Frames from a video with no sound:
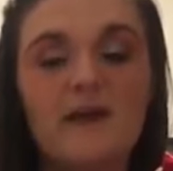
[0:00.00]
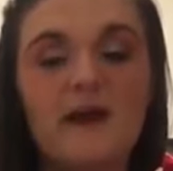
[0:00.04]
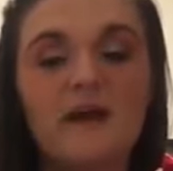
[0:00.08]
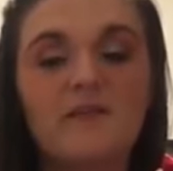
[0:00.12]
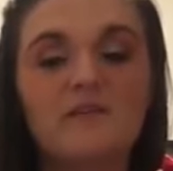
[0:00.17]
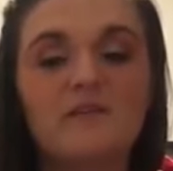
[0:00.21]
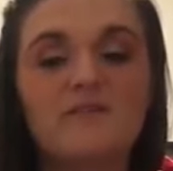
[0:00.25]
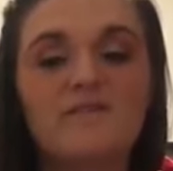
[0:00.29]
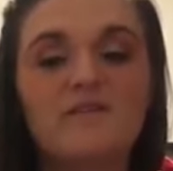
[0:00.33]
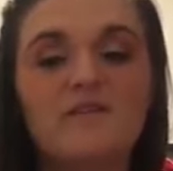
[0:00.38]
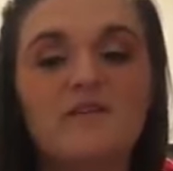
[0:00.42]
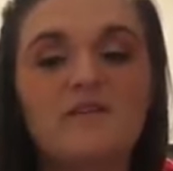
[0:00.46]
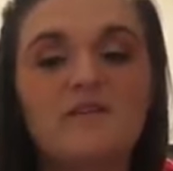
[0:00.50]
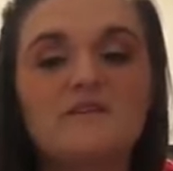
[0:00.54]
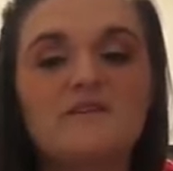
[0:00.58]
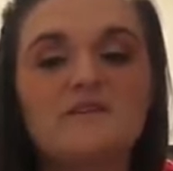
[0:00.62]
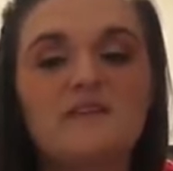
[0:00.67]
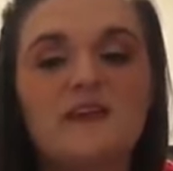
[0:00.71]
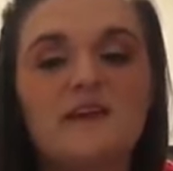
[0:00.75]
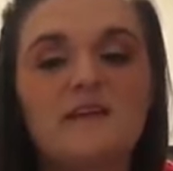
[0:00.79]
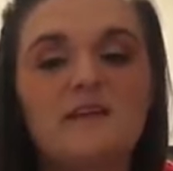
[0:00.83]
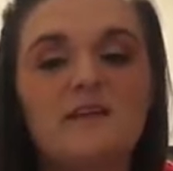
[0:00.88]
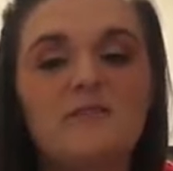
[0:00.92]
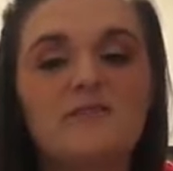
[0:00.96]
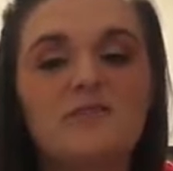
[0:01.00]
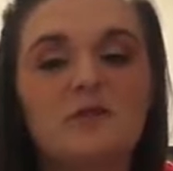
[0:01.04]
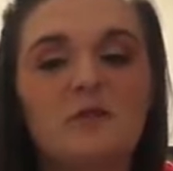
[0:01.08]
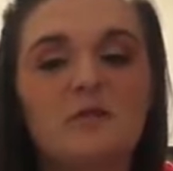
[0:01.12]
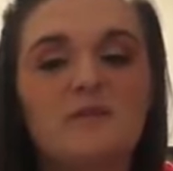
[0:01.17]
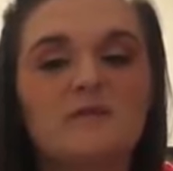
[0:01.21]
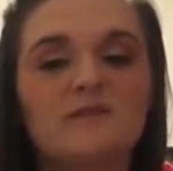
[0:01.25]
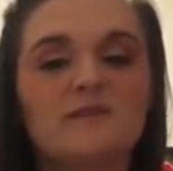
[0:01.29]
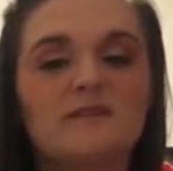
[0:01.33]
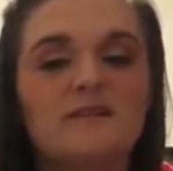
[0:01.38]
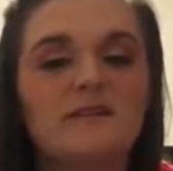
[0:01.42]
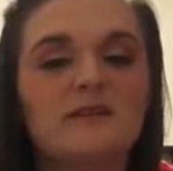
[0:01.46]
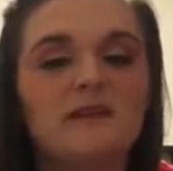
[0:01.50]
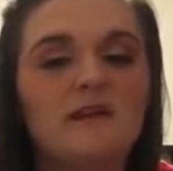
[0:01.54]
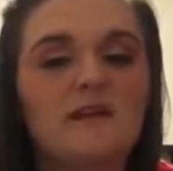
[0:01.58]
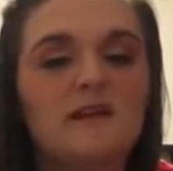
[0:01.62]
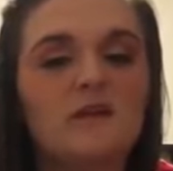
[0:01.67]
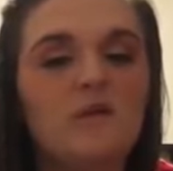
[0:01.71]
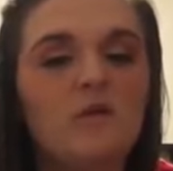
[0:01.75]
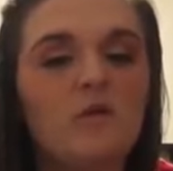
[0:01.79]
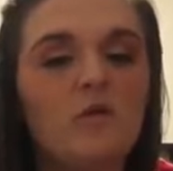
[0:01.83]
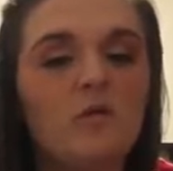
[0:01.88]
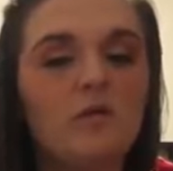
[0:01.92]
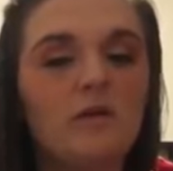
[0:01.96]
At the first landing, there was a
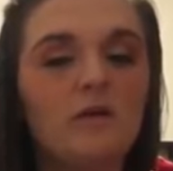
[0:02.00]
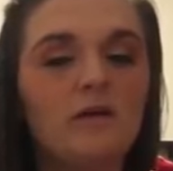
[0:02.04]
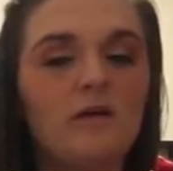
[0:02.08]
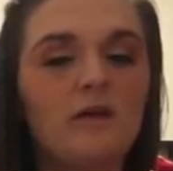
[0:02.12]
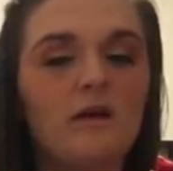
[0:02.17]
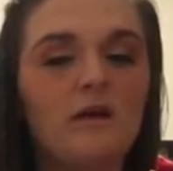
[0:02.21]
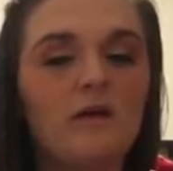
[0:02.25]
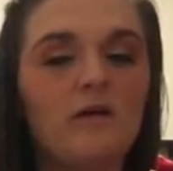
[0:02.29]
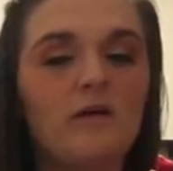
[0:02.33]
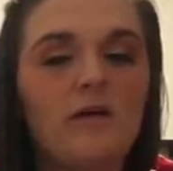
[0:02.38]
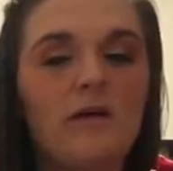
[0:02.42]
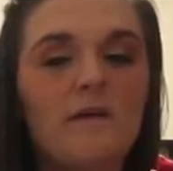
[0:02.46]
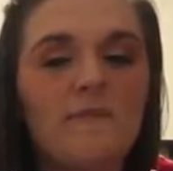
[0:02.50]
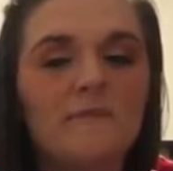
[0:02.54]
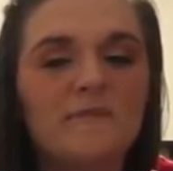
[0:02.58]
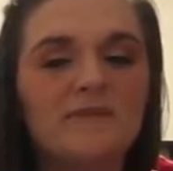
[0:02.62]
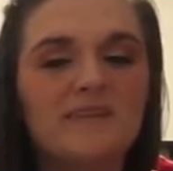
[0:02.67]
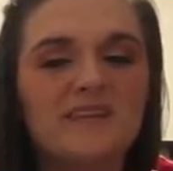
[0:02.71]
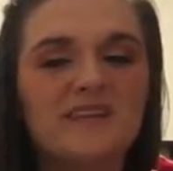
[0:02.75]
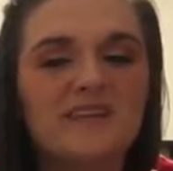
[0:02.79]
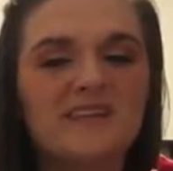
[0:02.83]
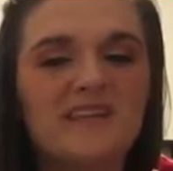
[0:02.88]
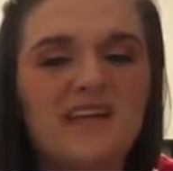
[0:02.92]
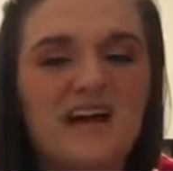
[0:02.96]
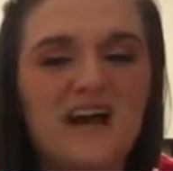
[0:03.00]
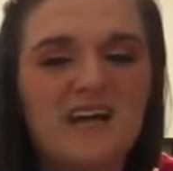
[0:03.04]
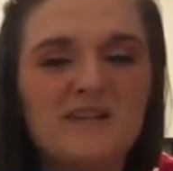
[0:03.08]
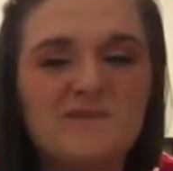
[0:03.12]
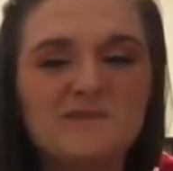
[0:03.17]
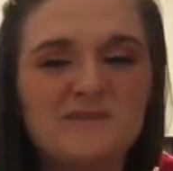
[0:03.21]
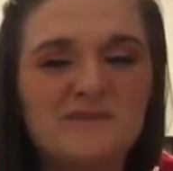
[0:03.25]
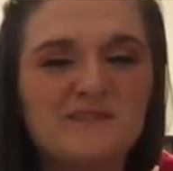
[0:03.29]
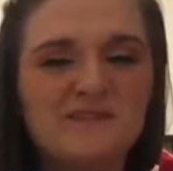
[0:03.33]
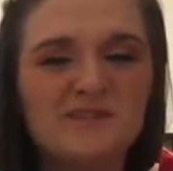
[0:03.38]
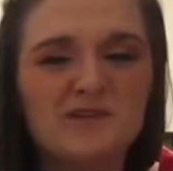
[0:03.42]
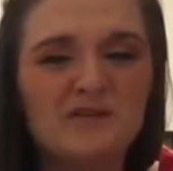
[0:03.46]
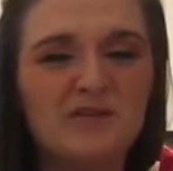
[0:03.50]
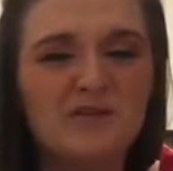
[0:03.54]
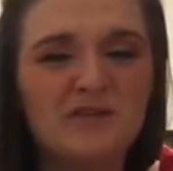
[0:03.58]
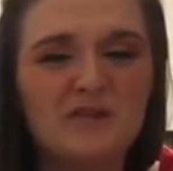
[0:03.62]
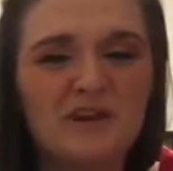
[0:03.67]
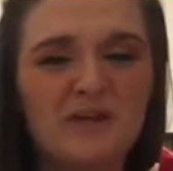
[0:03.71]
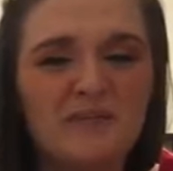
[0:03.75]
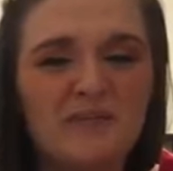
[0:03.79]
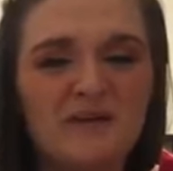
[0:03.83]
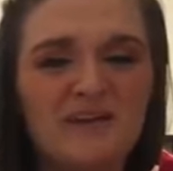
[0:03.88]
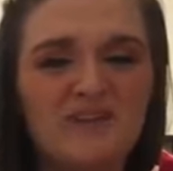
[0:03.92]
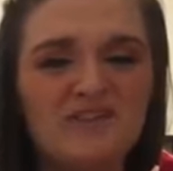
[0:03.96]
narrow window, but the glass was so
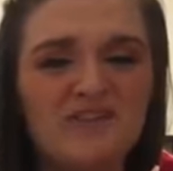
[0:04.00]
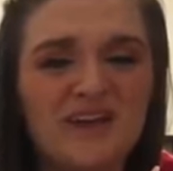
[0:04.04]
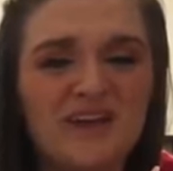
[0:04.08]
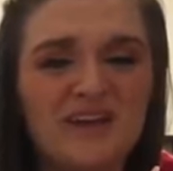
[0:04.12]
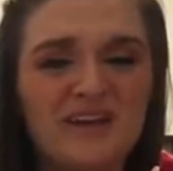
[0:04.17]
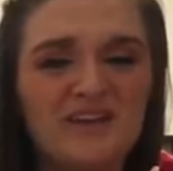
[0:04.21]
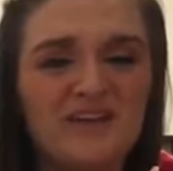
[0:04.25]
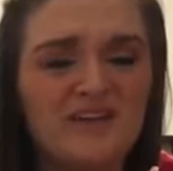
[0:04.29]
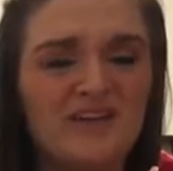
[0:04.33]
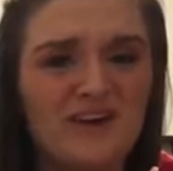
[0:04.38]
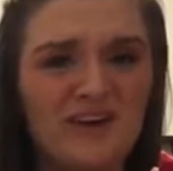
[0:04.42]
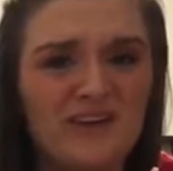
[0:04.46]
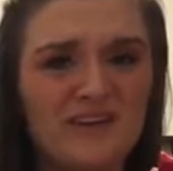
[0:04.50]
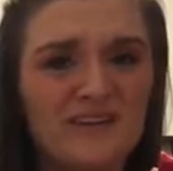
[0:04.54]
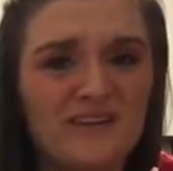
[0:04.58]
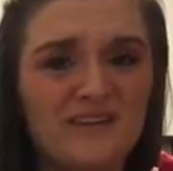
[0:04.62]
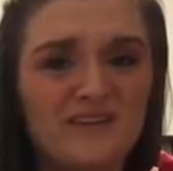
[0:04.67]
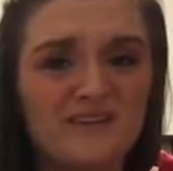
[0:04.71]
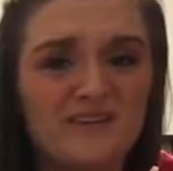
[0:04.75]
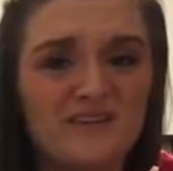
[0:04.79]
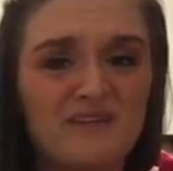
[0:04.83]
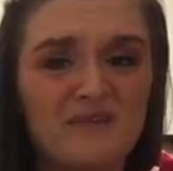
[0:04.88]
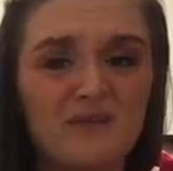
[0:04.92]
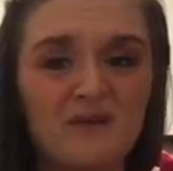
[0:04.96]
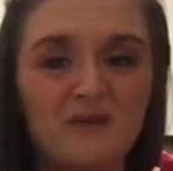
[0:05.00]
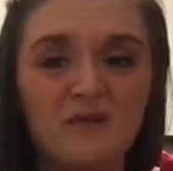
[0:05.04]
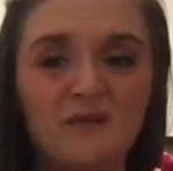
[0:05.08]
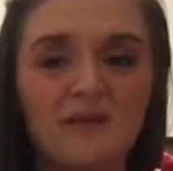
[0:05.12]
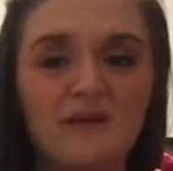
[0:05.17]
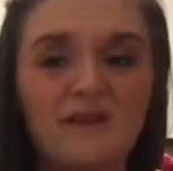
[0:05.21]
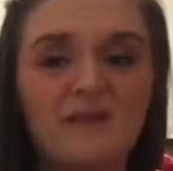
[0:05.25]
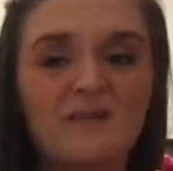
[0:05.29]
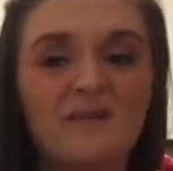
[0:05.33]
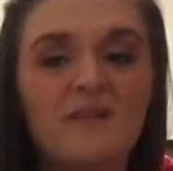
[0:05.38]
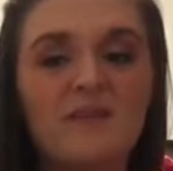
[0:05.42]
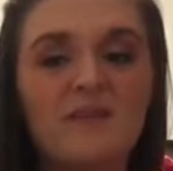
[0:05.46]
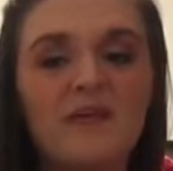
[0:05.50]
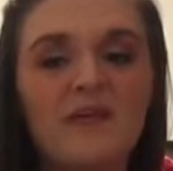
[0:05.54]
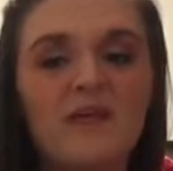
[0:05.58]
grimy Jack could hardly see through it.